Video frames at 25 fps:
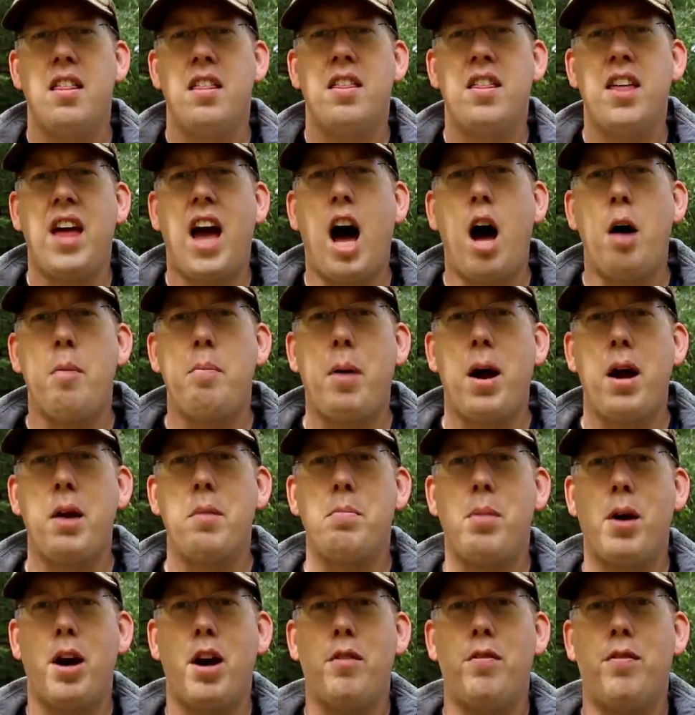The Alpine
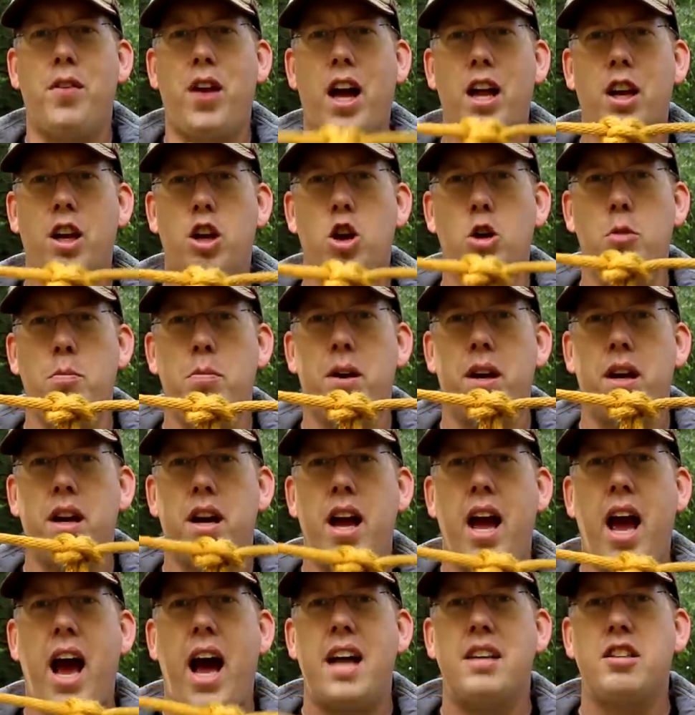Butterfly Loop
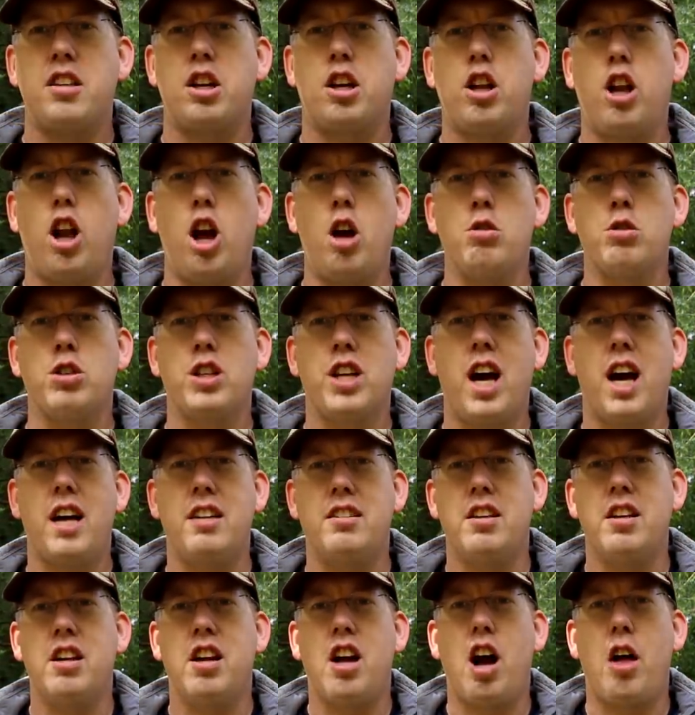has a close
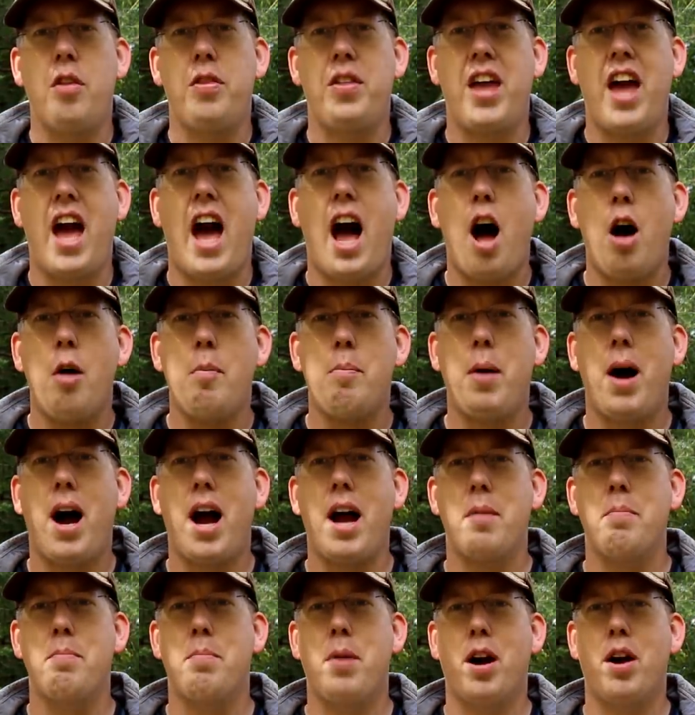cousin called the
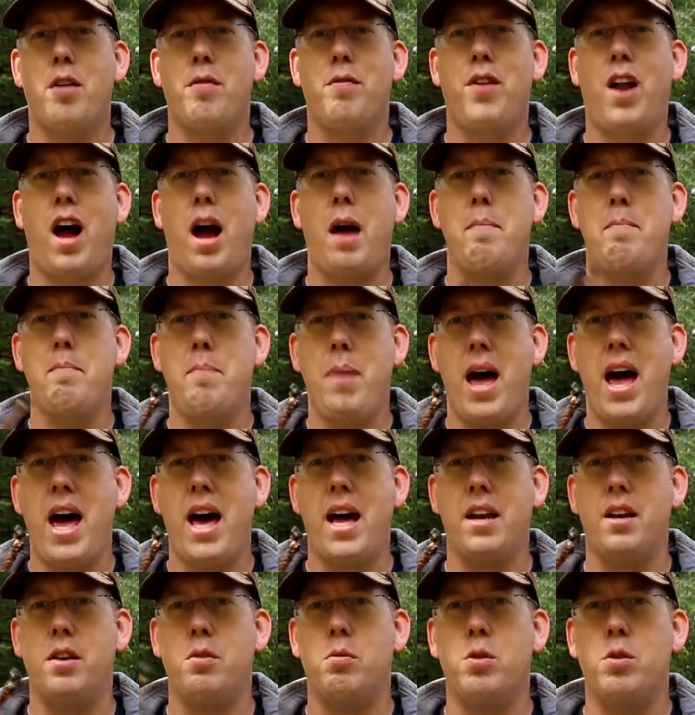Alpine Butterfly Bend,